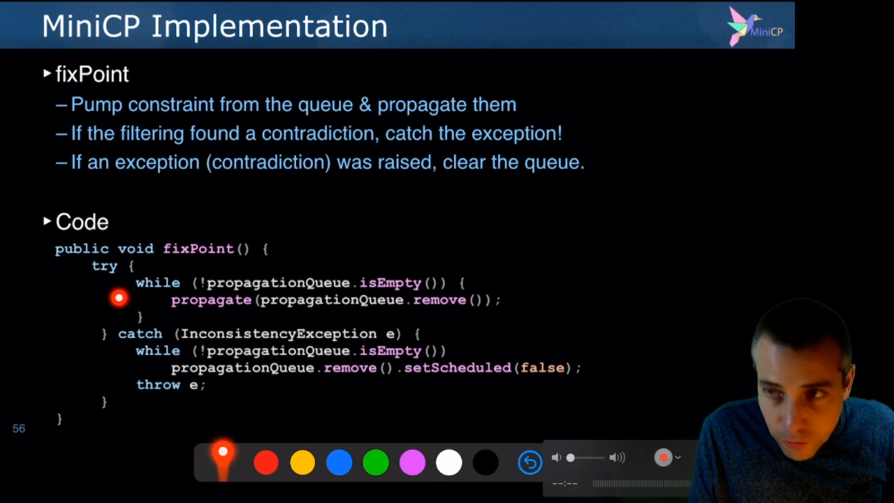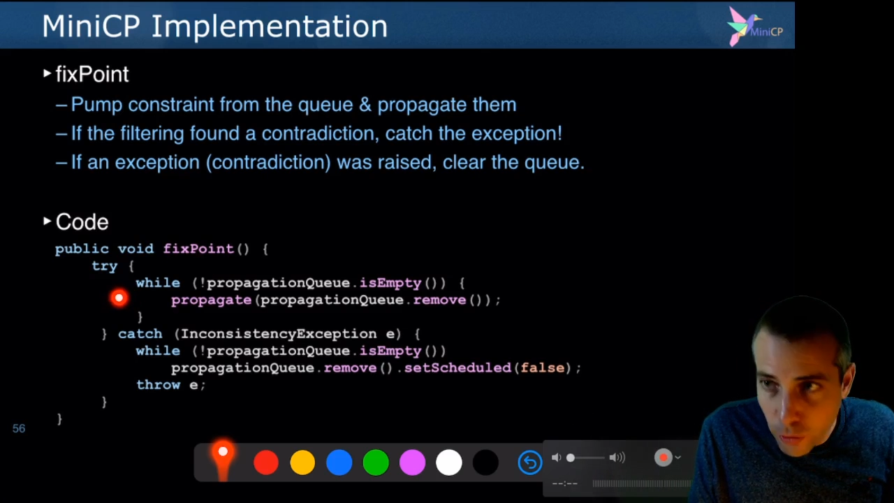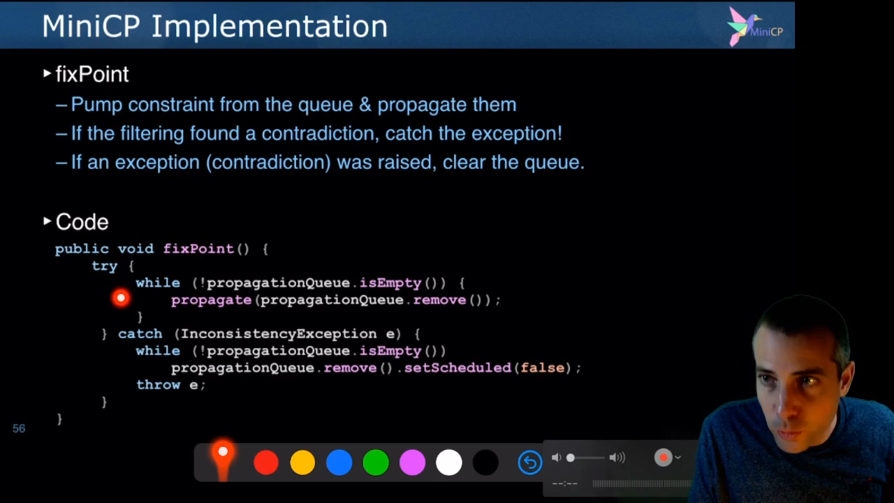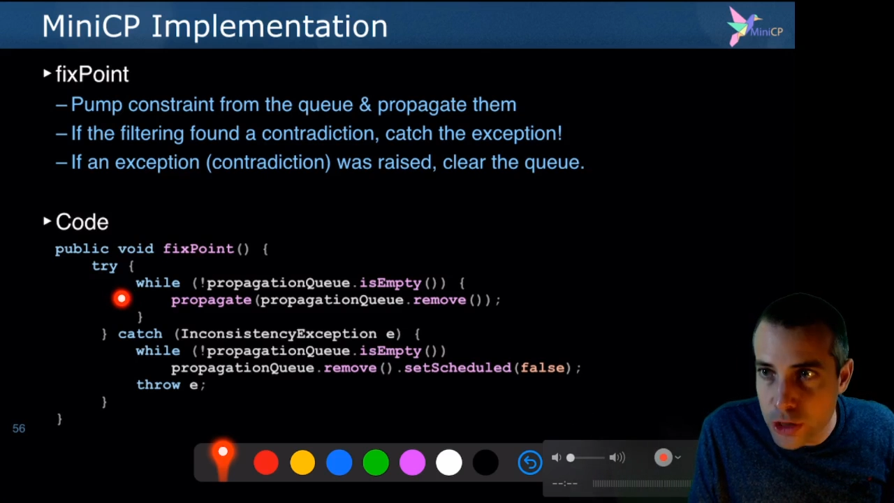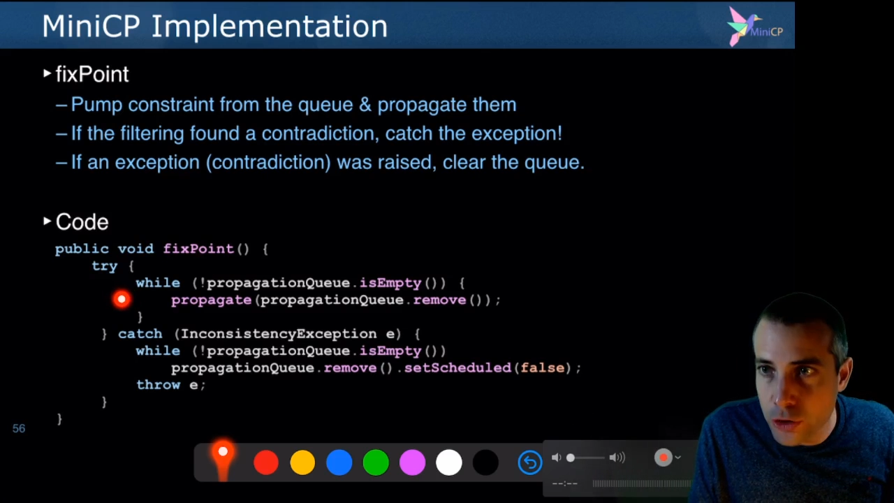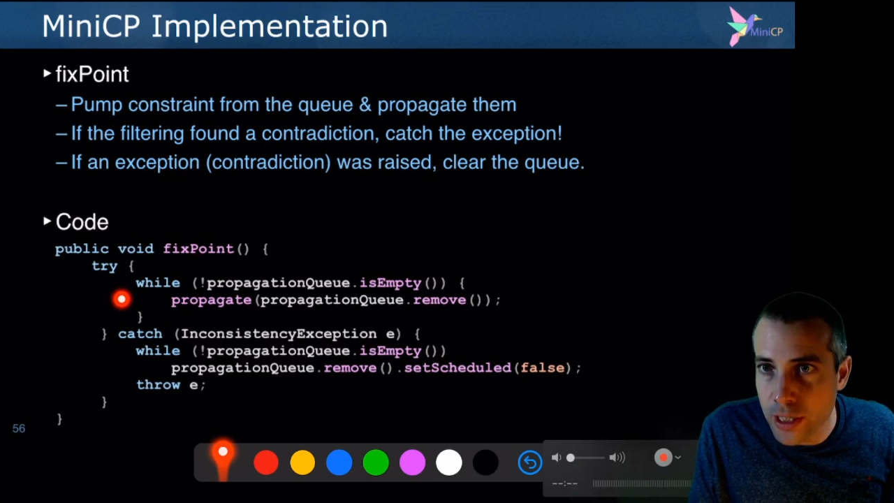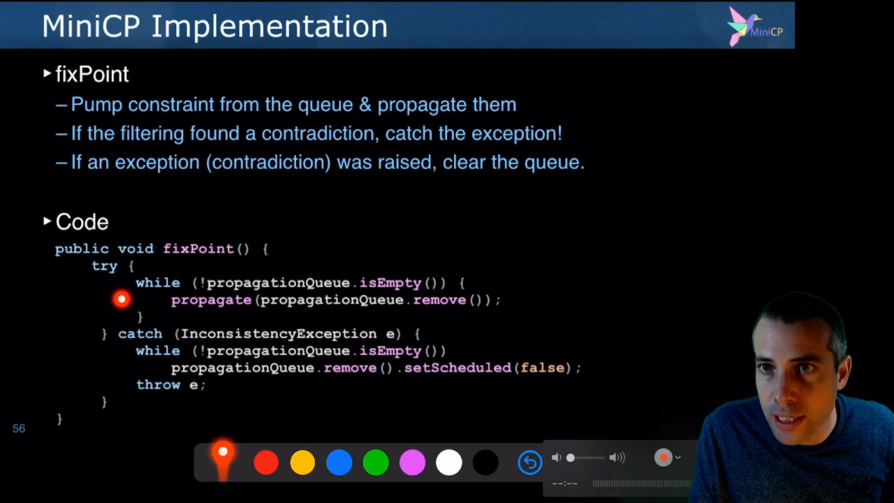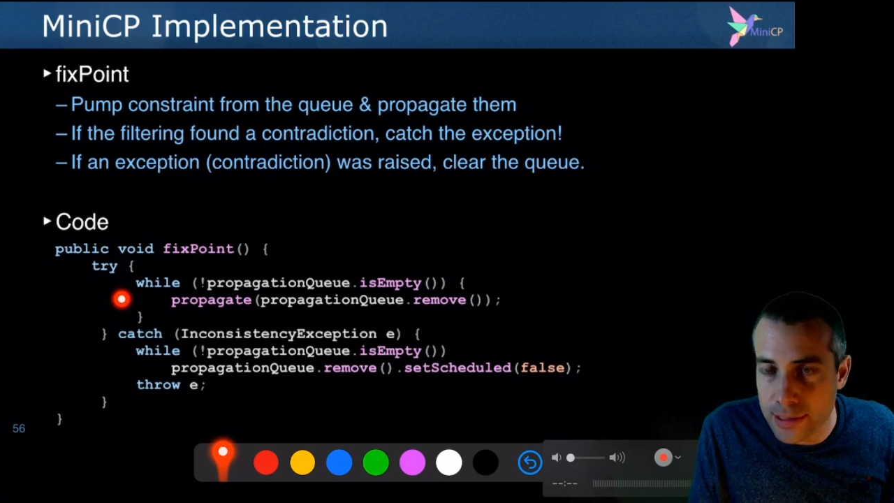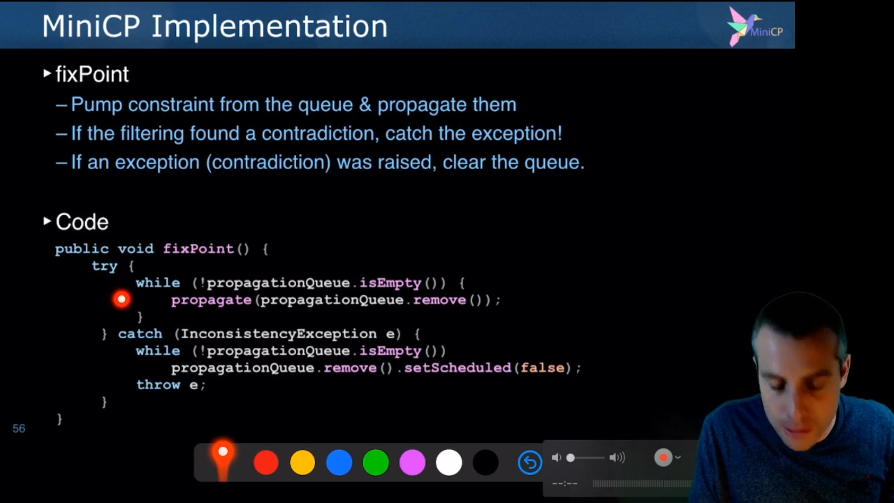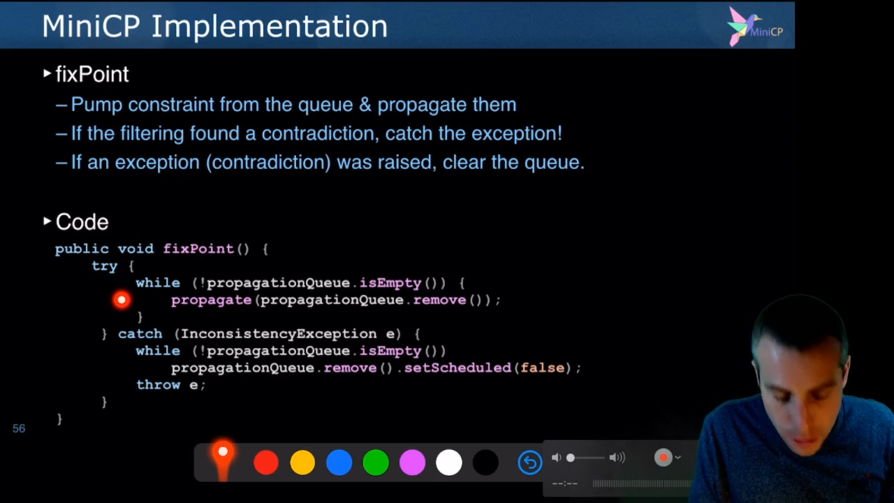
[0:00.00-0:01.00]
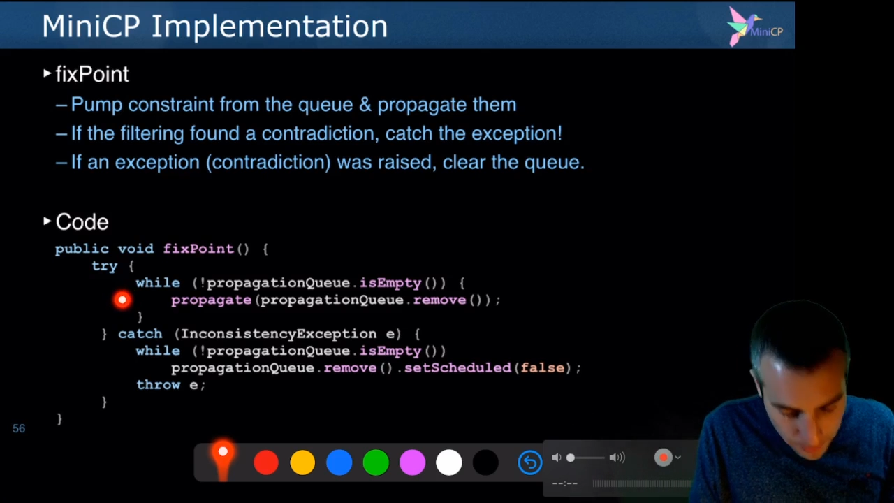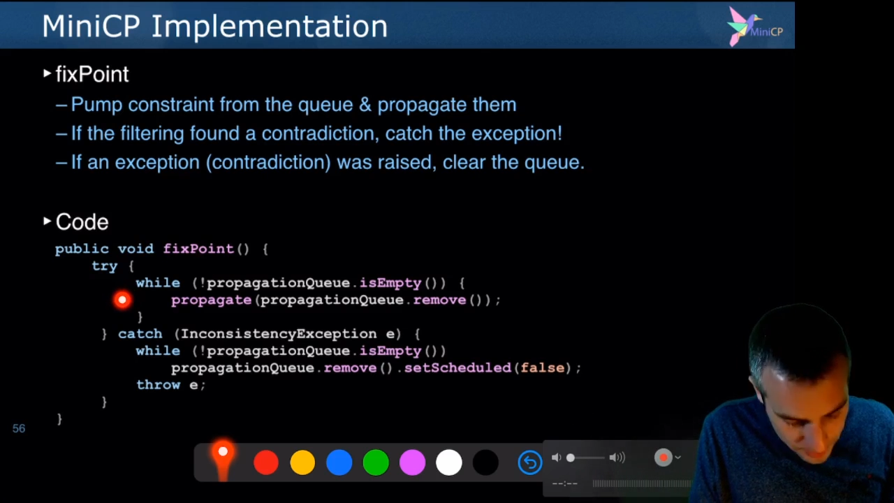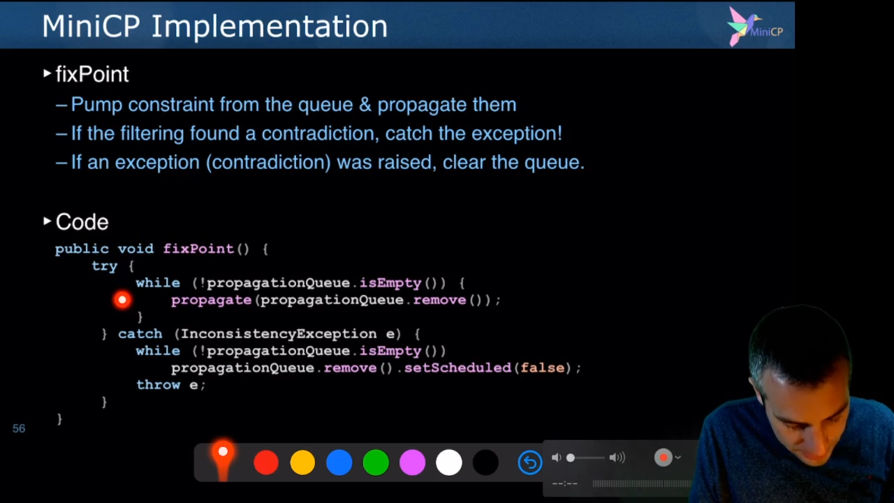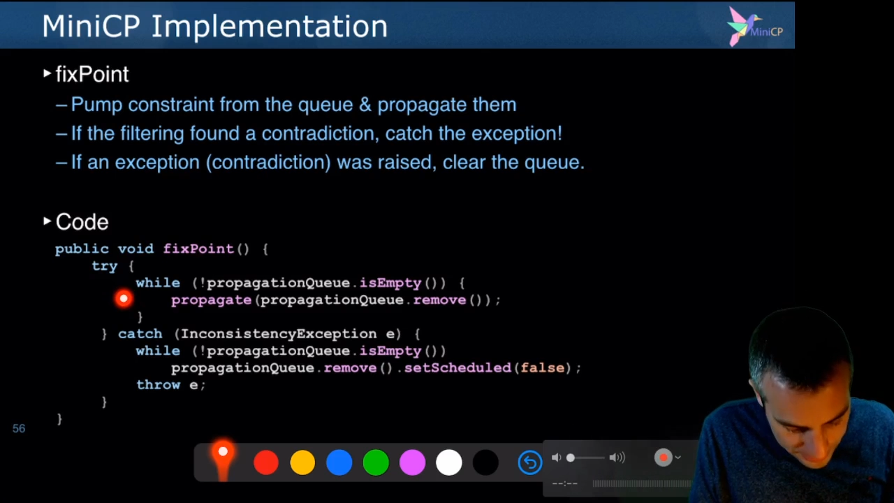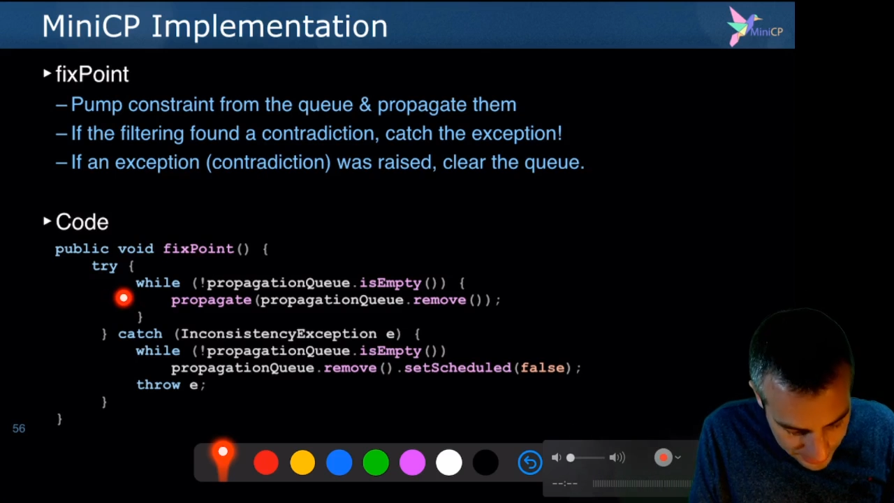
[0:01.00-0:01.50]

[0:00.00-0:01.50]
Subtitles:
for which you can stop is